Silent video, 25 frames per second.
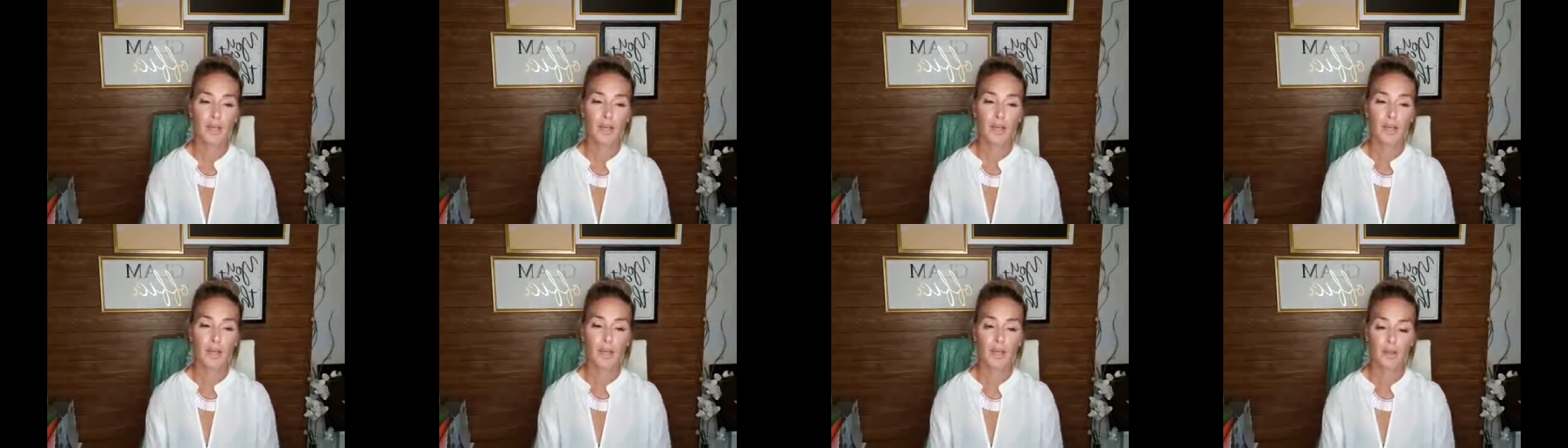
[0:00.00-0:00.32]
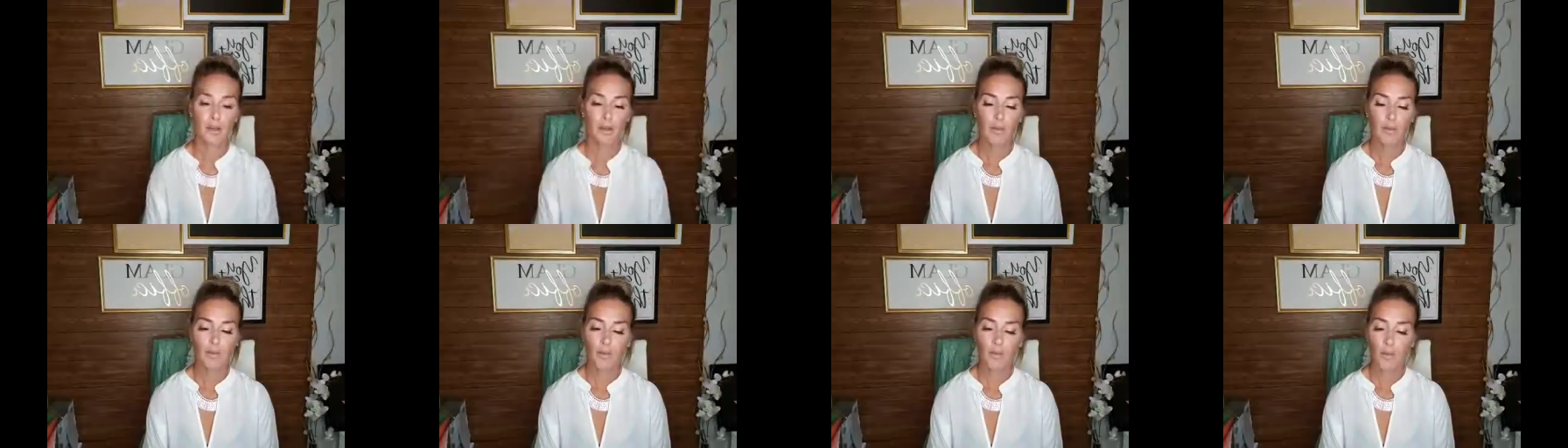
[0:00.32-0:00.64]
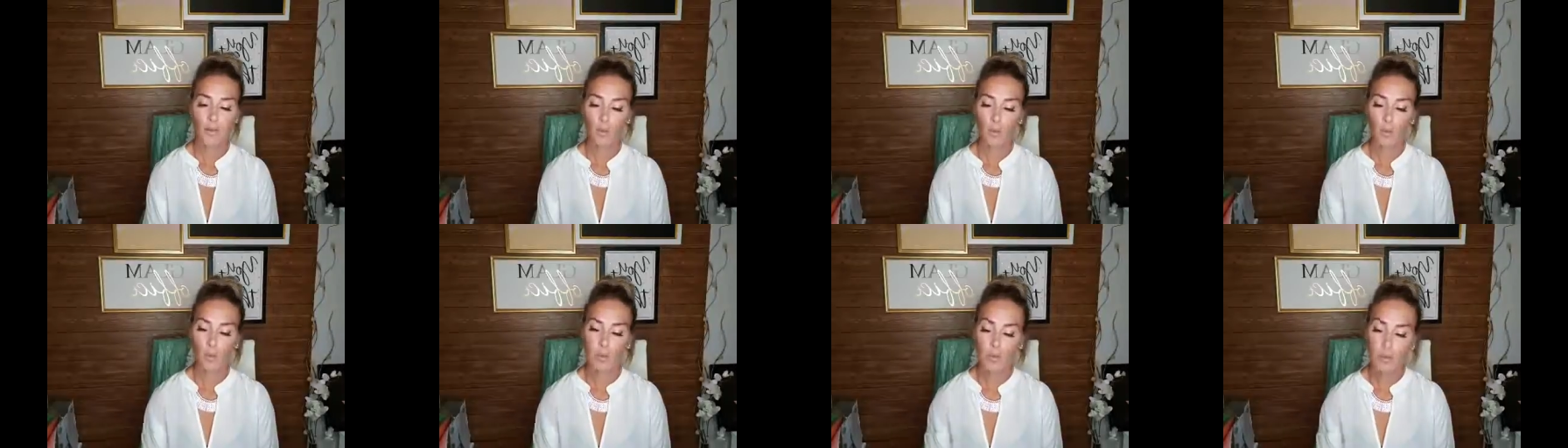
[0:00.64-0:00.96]

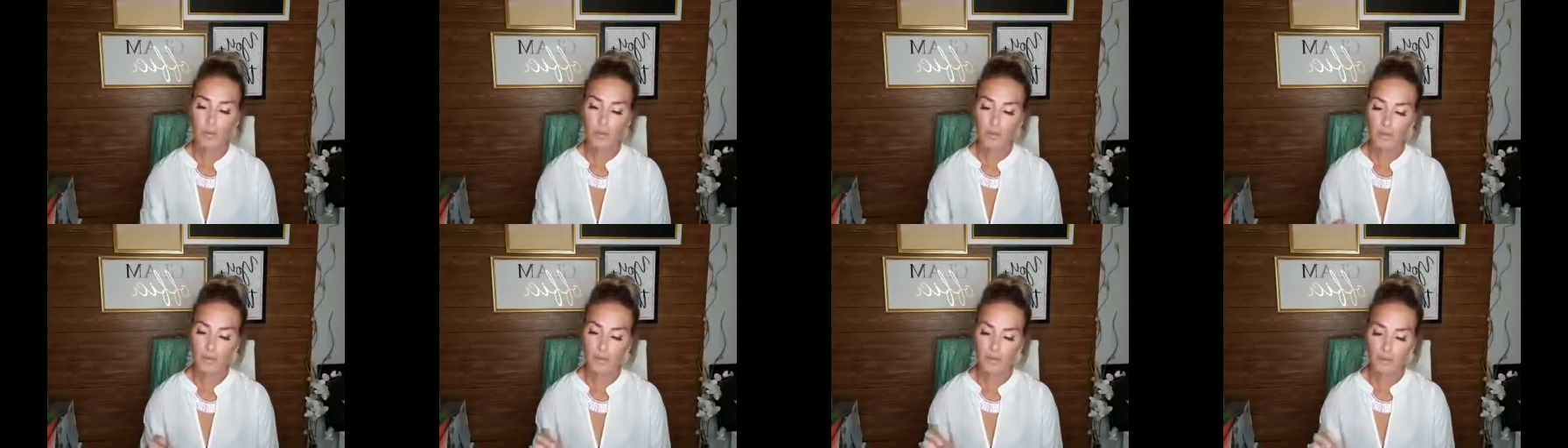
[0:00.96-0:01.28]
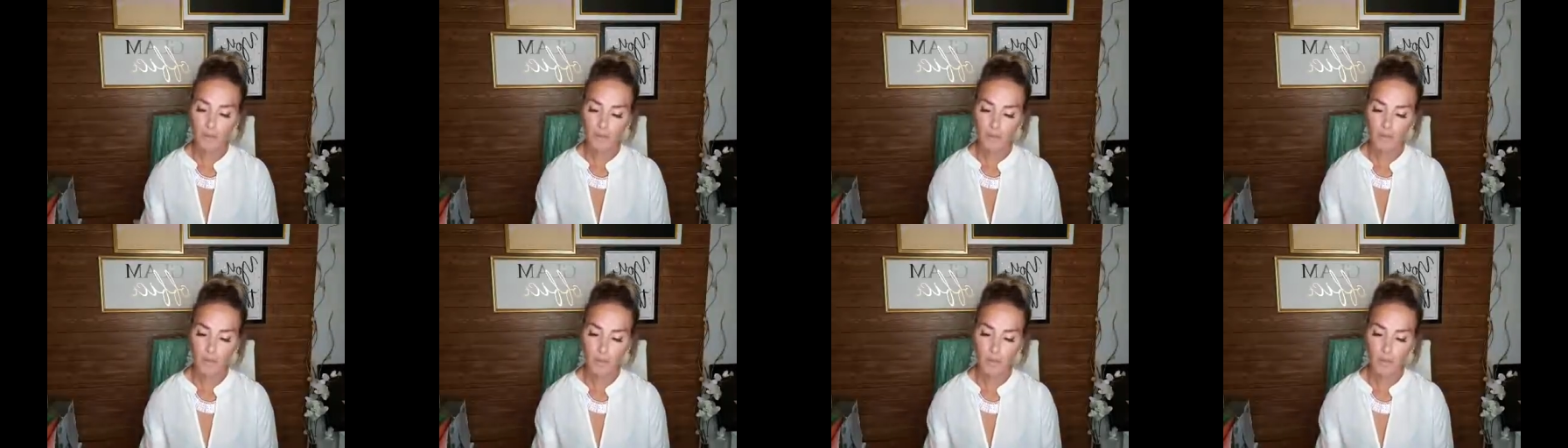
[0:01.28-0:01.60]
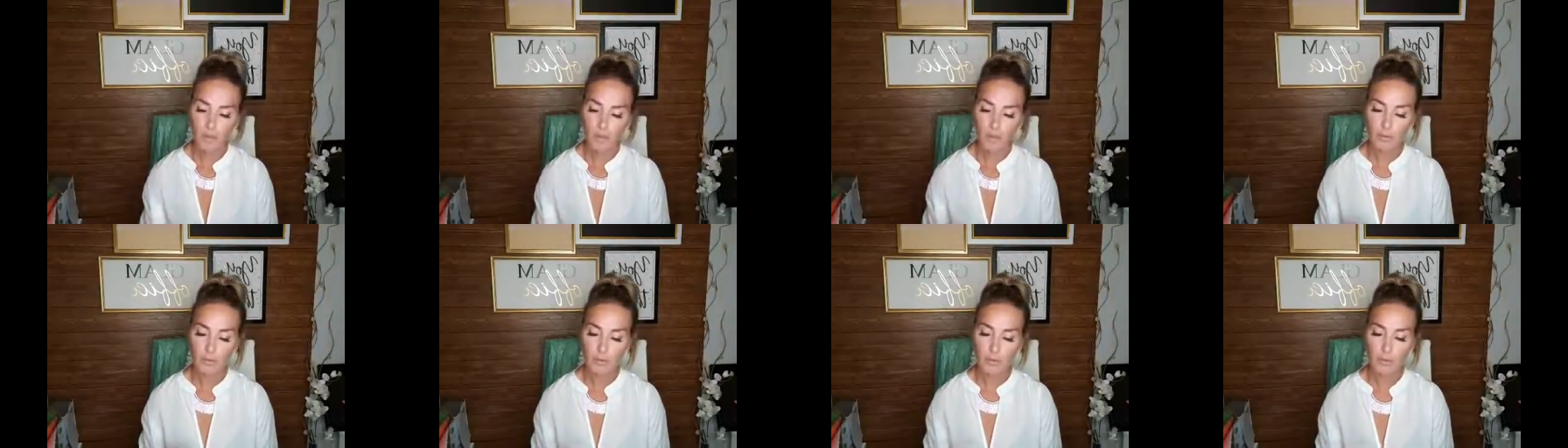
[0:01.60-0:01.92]
I want you to think
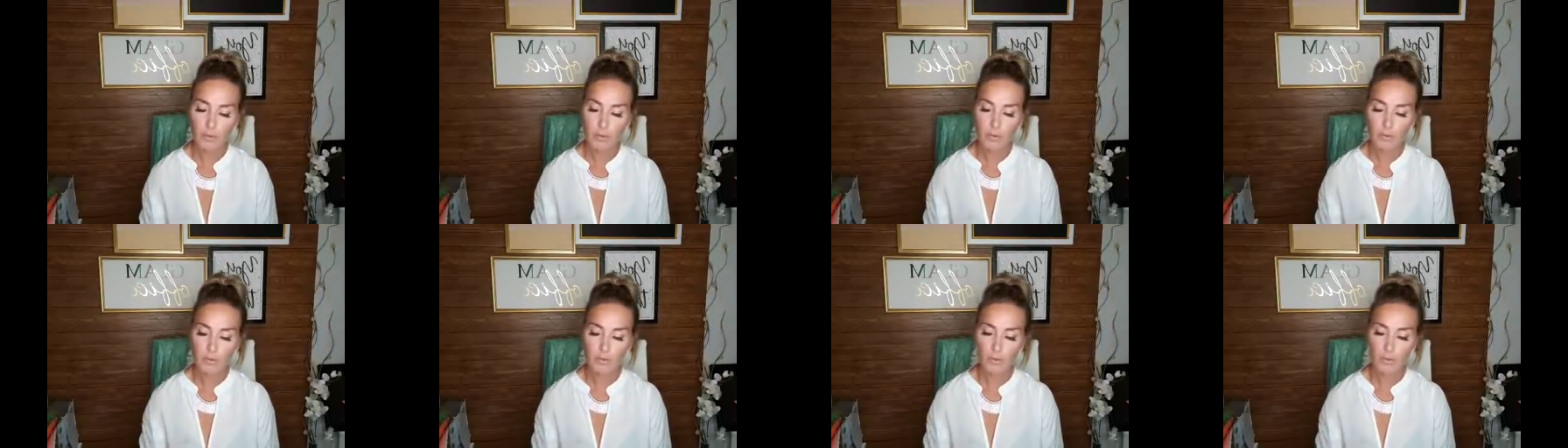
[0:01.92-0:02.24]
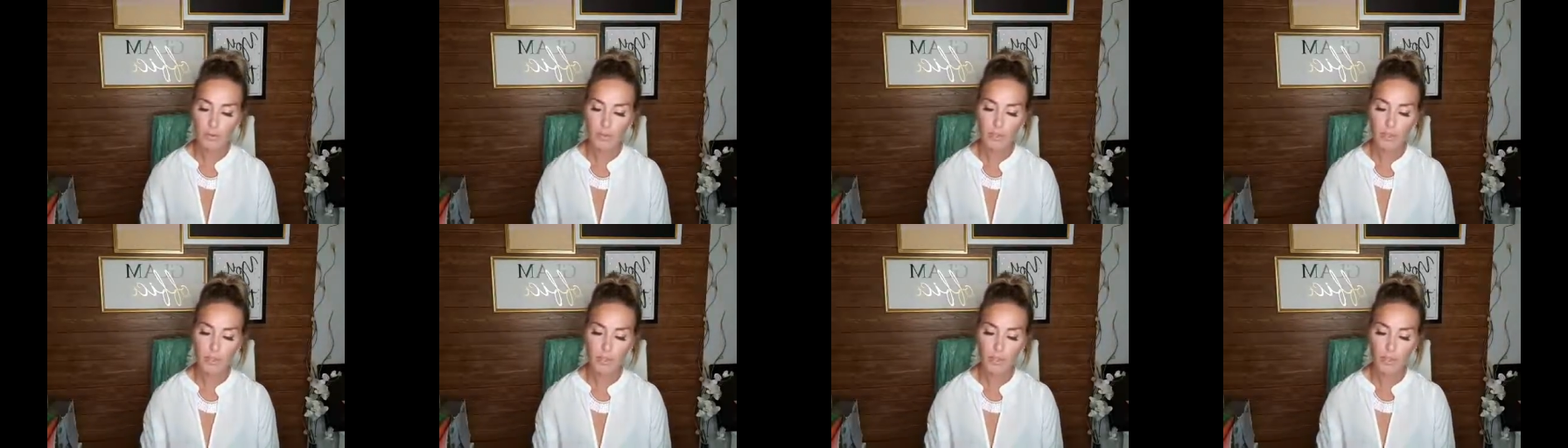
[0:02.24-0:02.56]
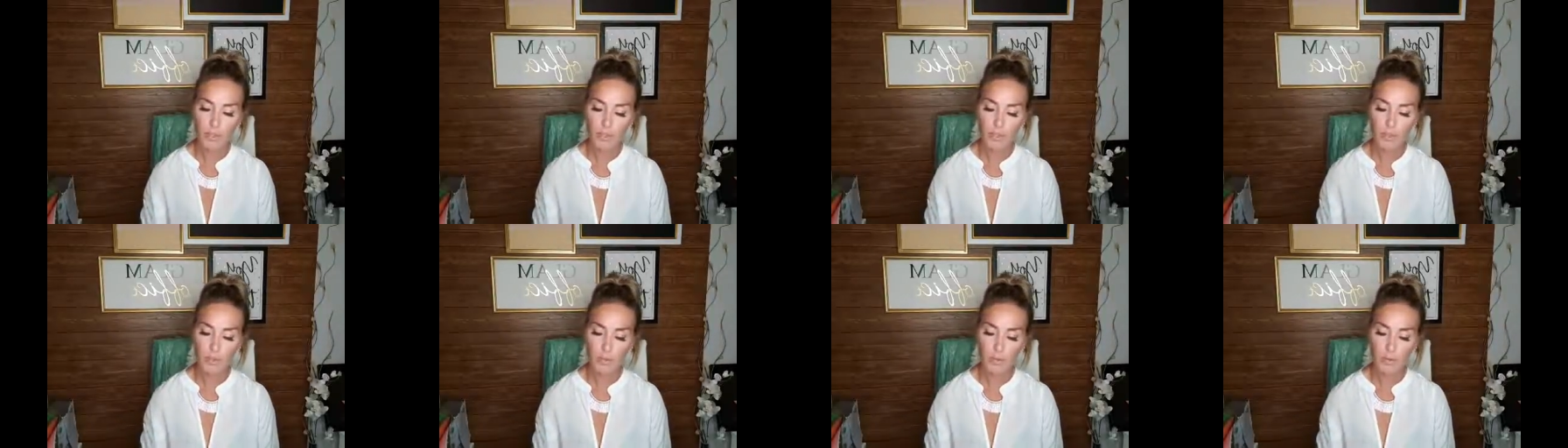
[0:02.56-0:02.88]
about those
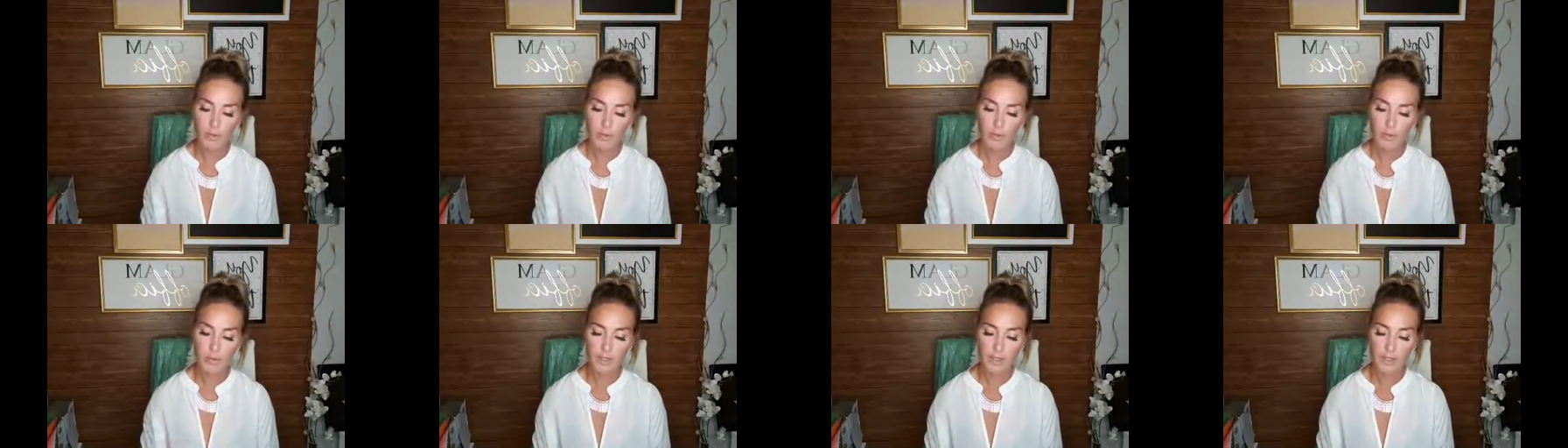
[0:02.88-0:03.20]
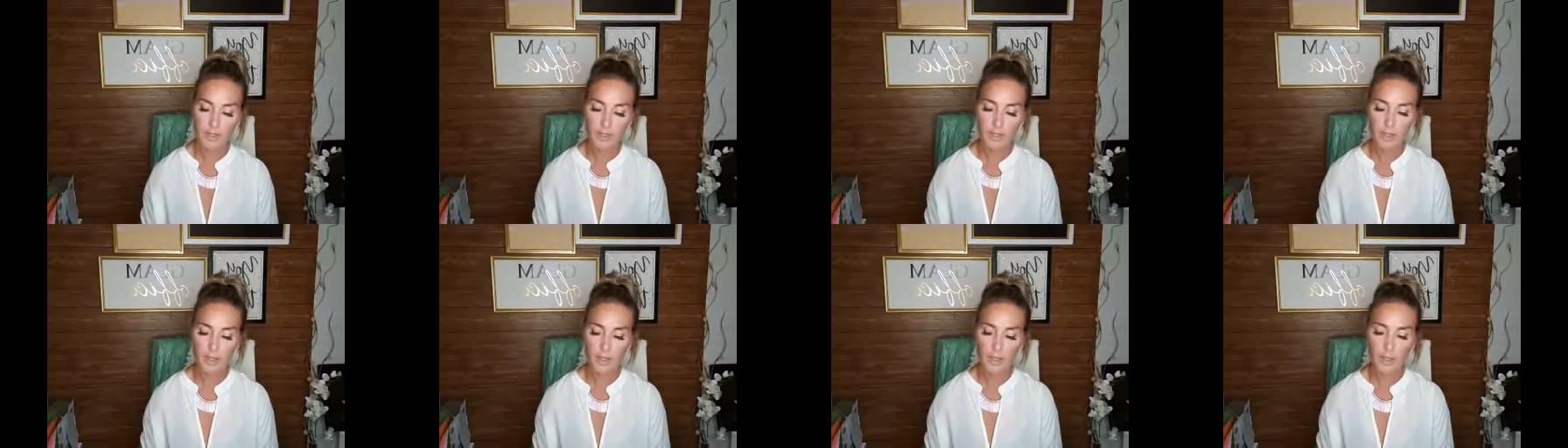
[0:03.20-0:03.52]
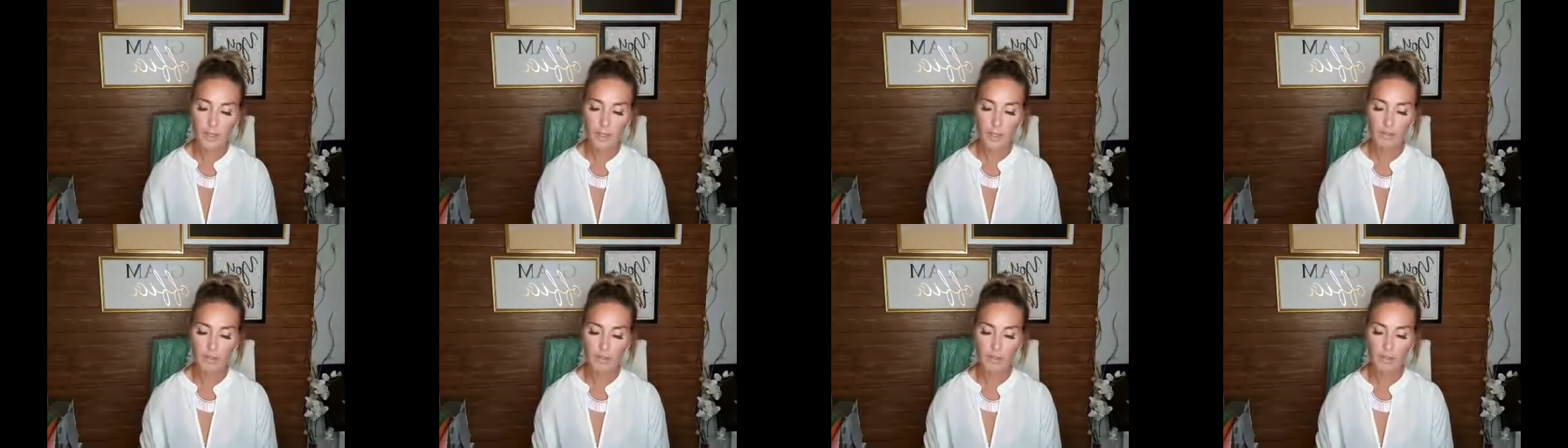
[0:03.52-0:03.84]
first couple things that we
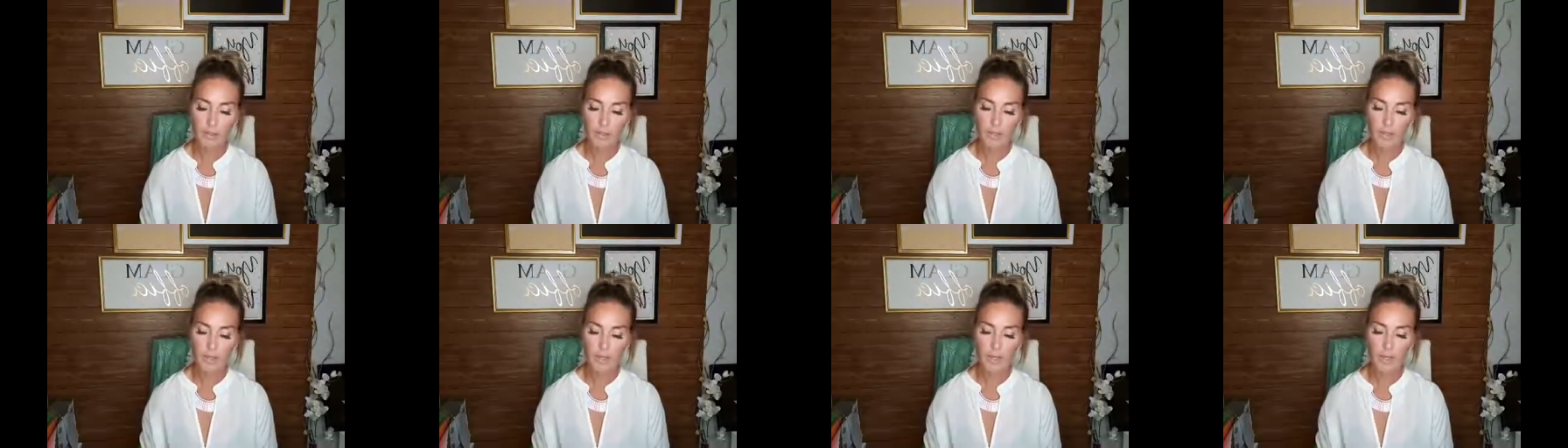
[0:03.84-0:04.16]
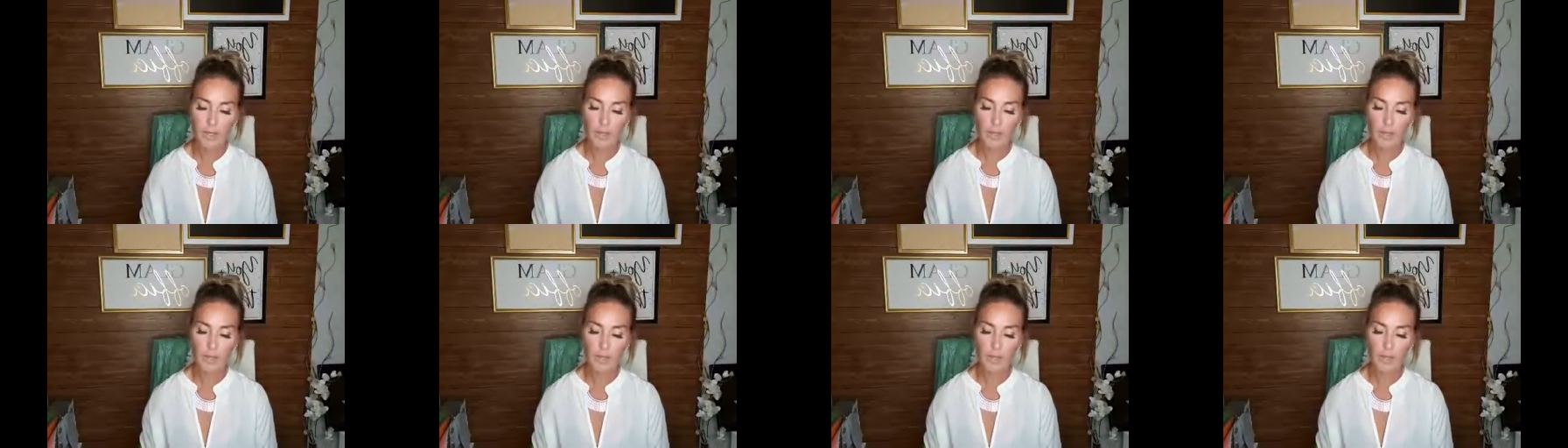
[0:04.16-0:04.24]
covered, right?